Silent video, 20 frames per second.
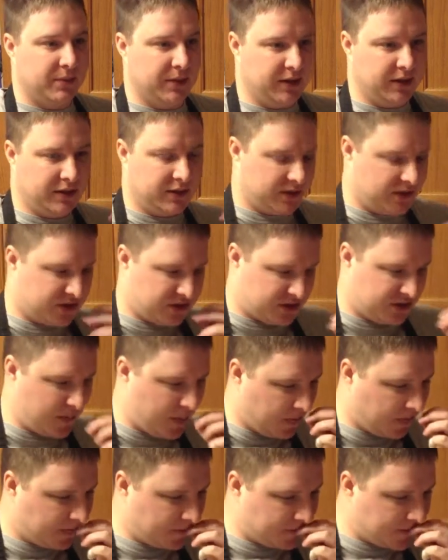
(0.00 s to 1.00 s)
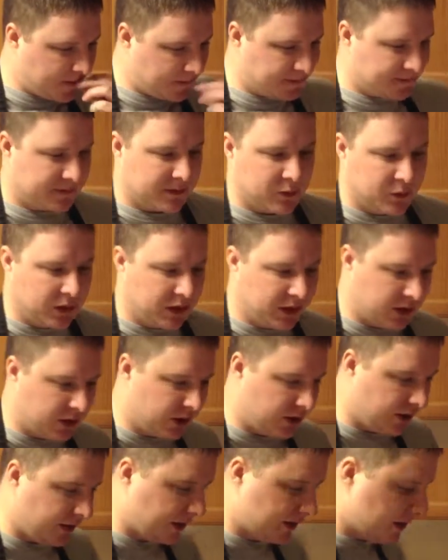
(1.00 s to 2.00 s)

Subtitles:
being just really good on the